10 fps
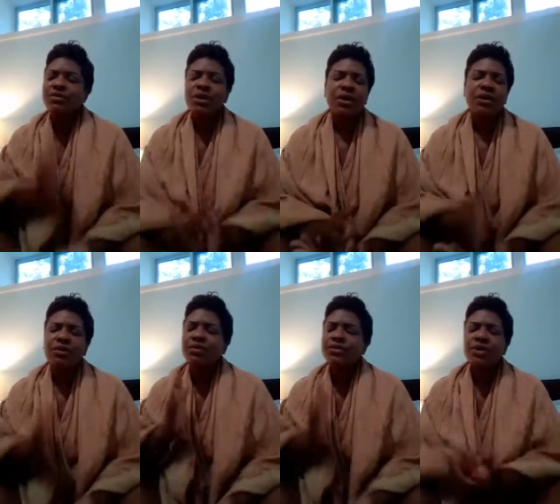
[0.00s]

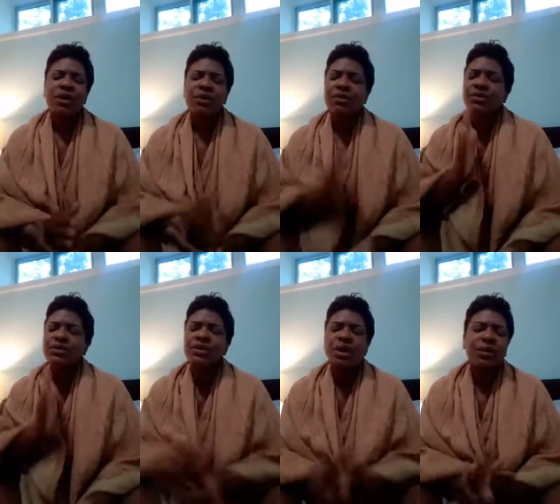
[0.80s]
so, so,
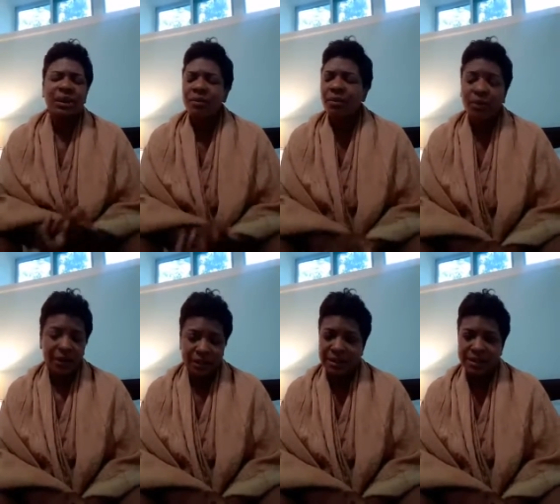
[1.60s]
so
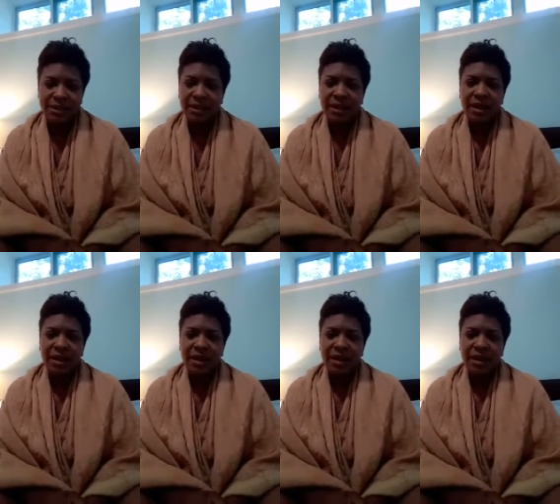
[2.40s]
important